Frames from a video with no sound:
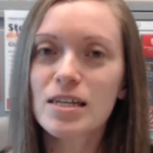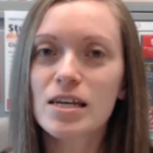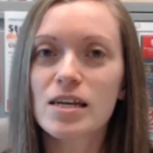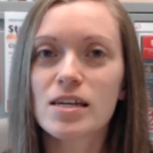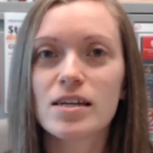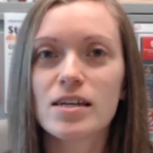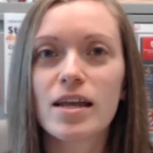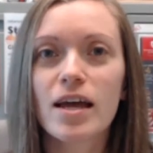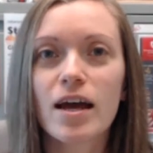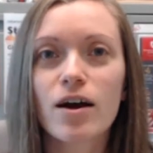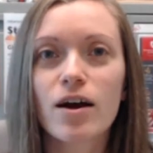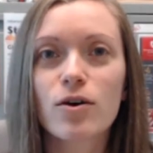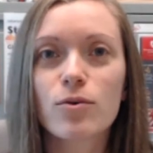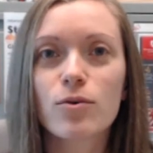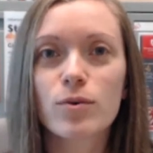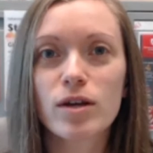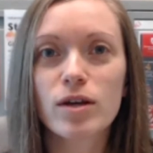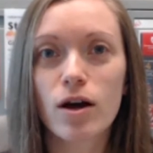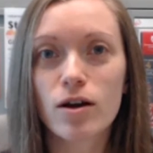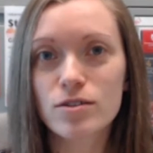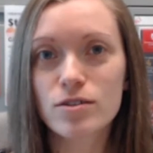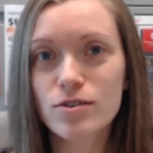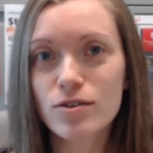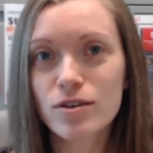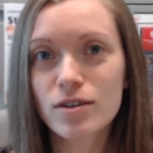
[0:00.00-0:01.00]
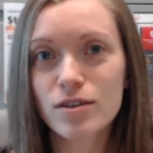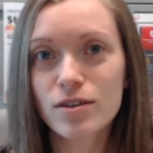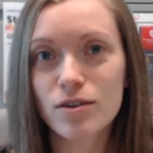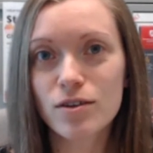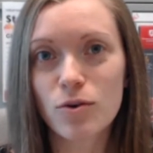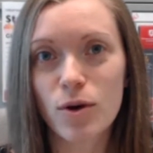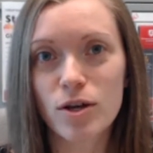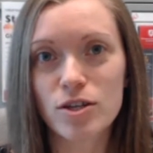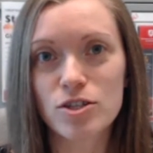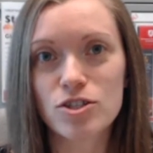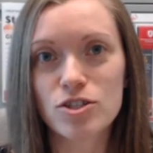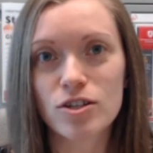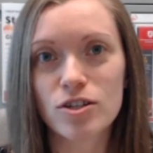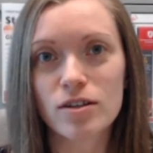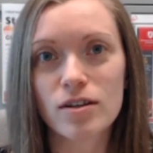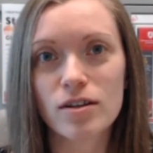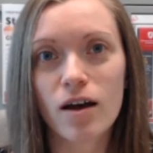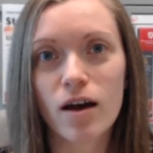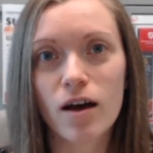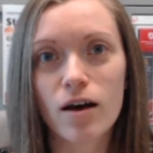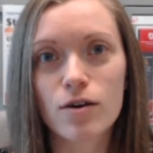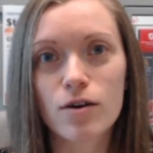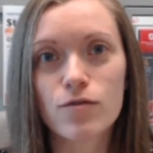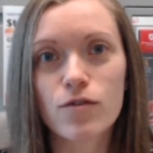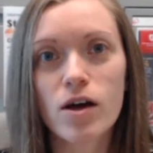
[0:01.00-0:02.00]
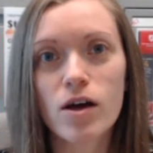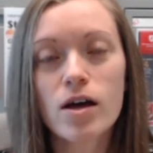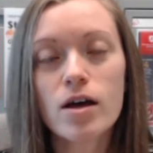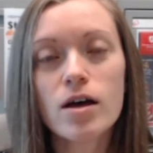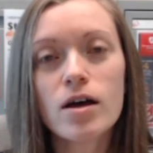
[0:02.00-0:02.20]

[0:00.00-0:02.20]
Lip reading: Now, we also get the question of,